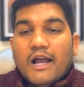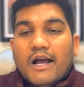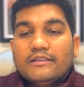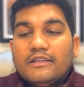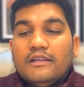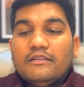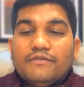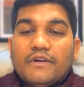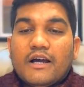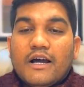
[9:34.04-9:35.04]
Atit
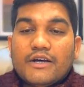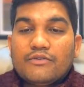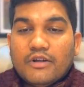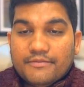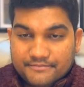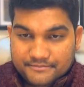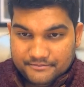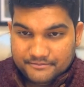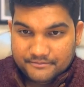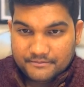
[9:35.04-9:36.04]
phala arudham
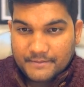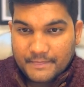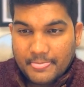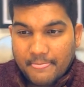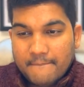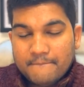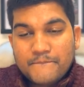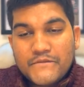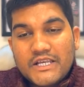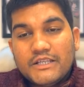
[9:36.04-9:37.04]

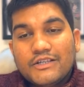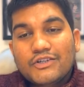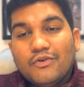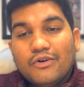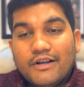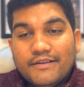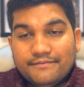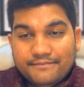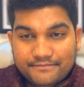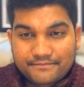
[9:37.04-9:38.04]
is a shloka
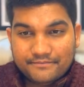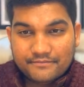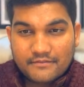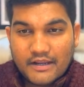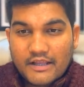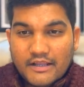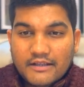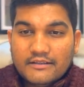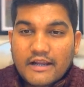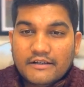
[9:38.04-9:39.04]

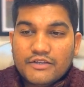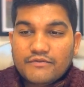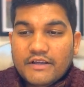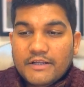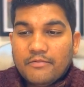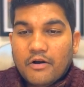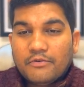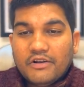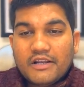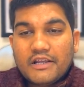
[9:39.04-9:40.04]
that is very
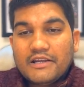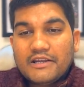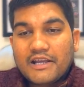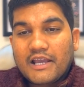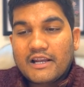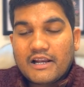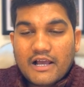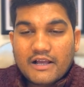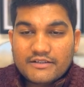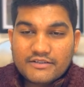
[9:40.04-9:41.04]
popular in
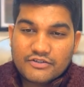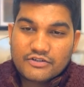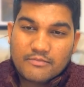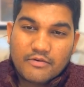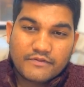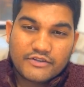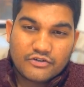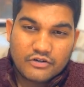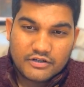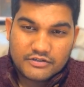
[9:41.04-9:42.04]
Kerala system of
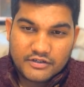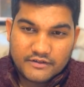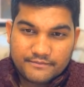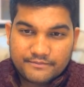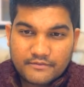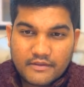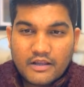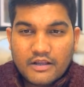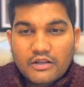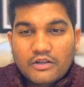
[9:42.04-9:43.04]
astrology.
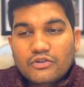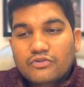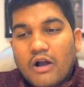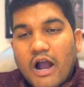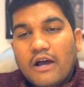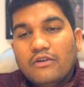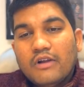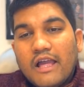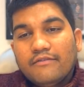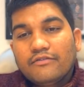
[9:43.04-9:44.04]
So
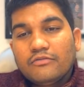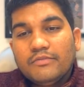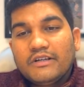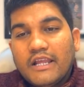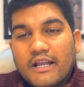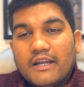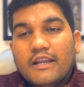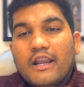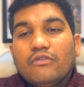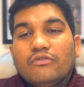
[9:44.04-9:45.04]
Arudha have to be
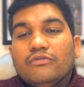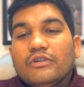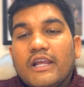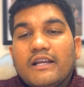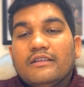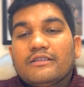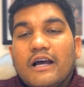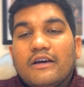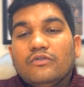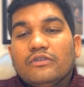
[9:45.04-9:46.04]
taken. Now to take this
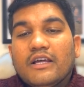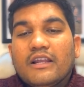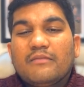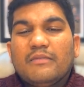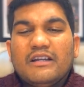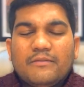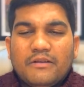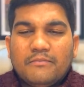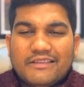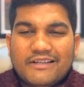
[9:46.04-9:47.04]
Arudha, there are
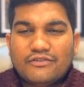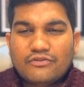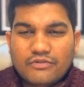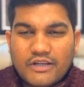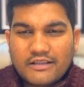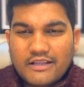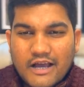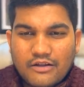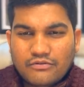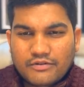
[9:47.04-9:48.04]
multiple methods to take the
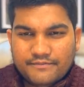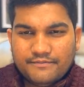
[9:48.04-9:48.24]
Arudha.